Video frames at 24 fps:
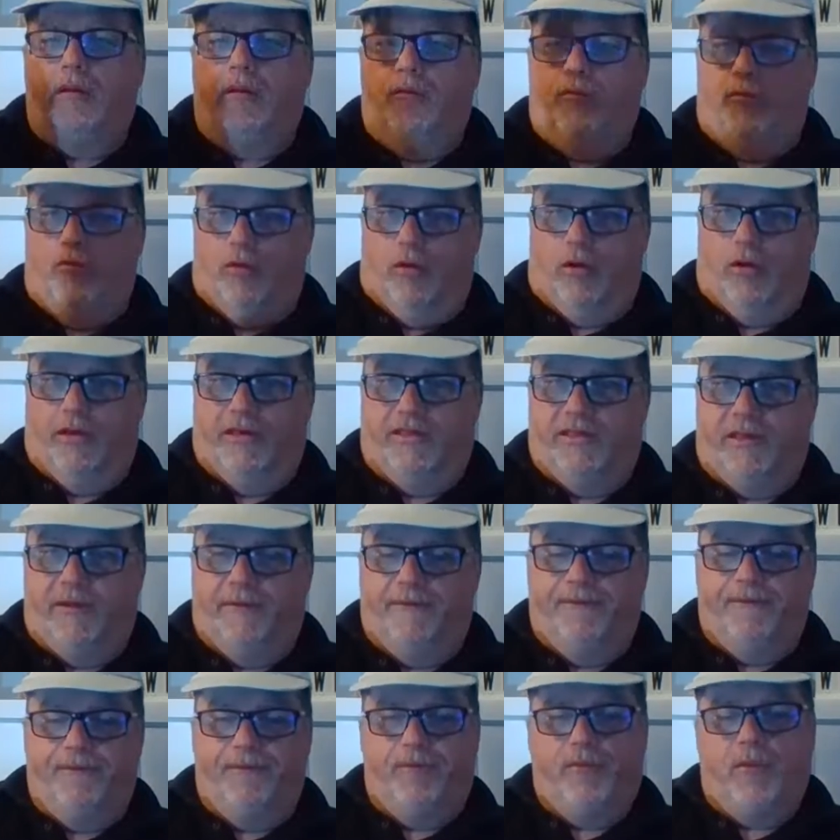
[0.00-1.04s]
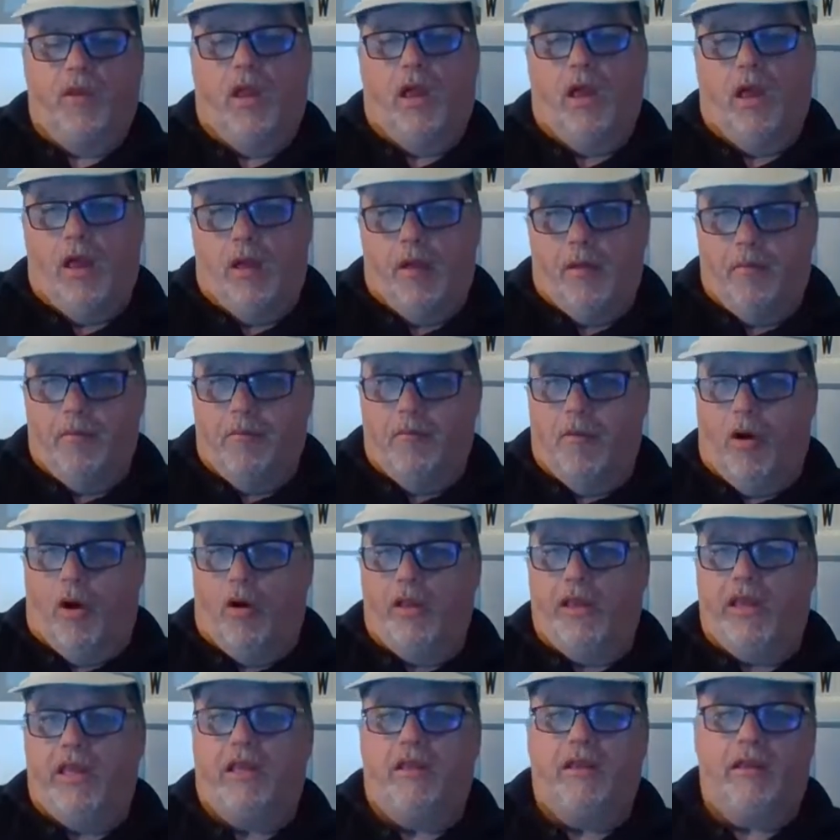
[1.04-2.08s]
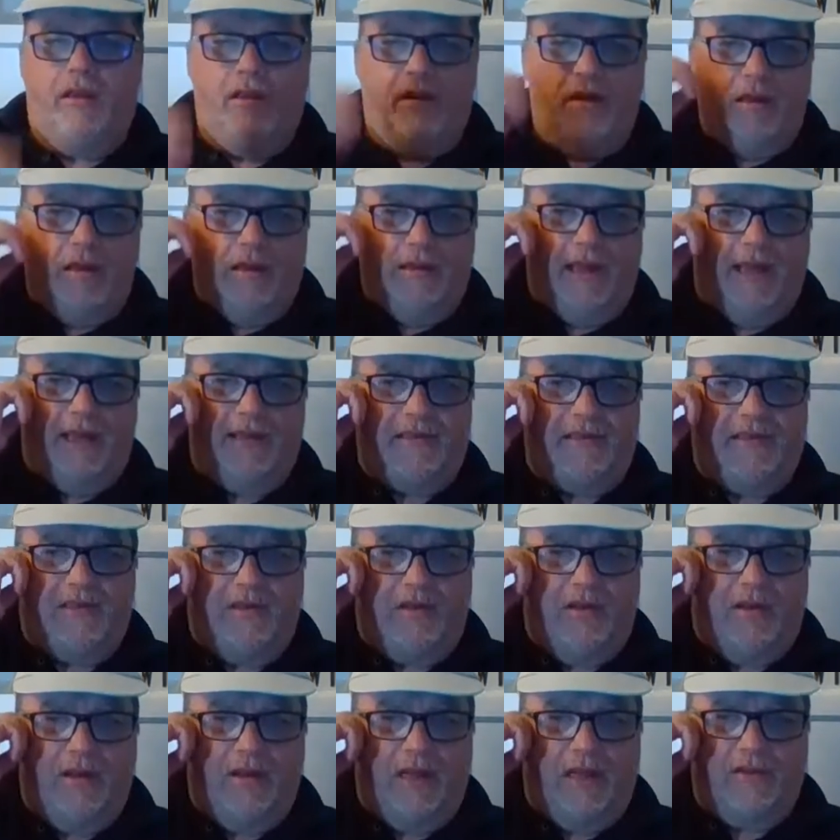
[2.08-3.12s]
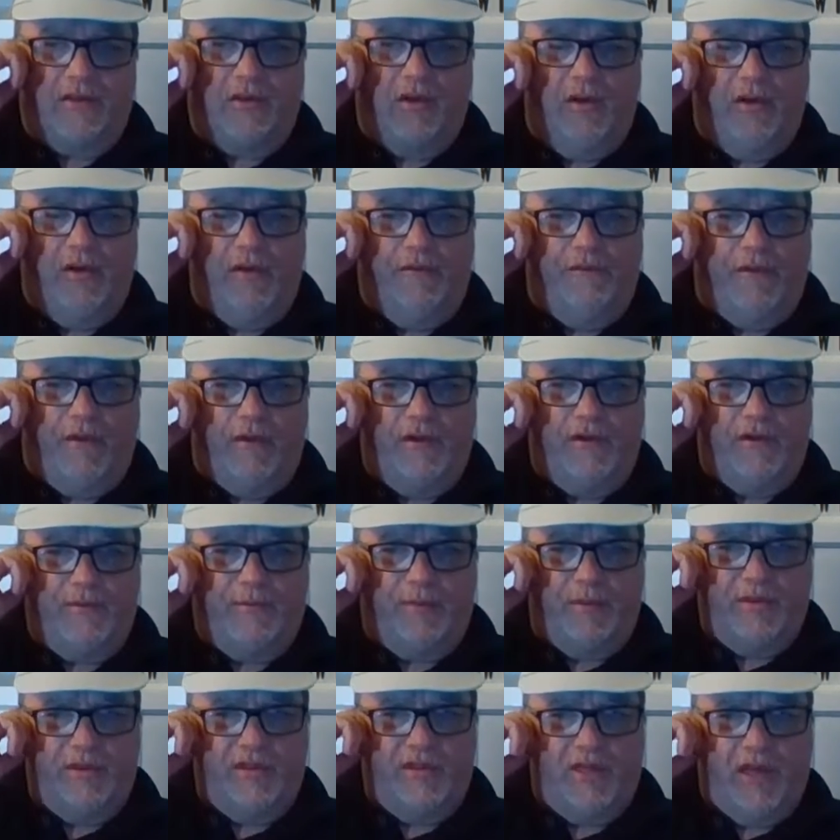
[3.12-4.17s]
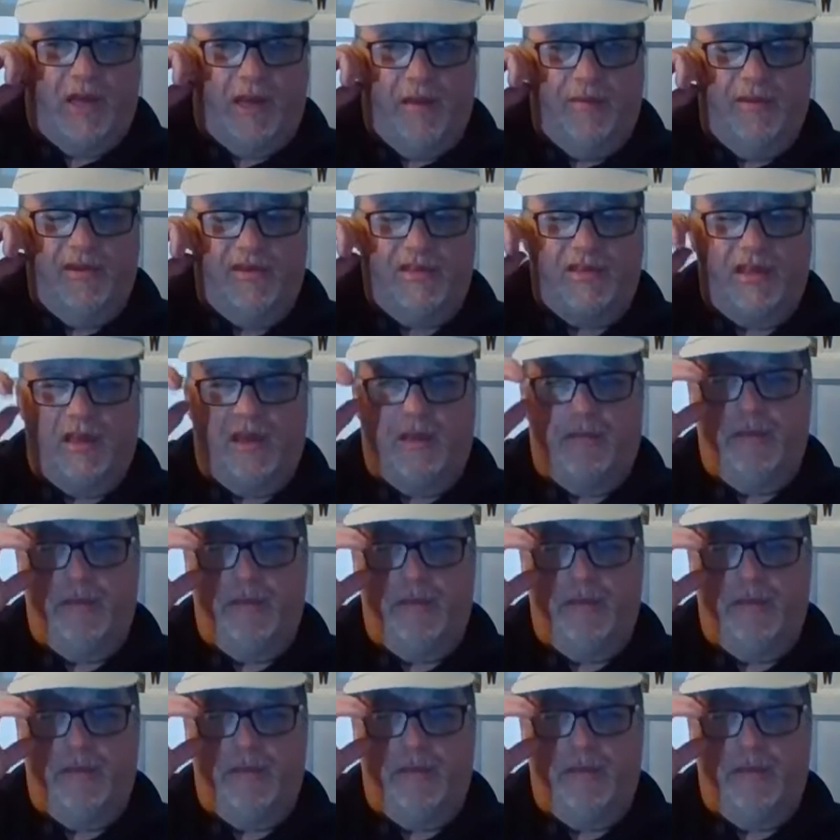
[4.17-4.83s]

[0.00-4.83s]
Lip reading: right, Mike. That's good advice by Seamus. I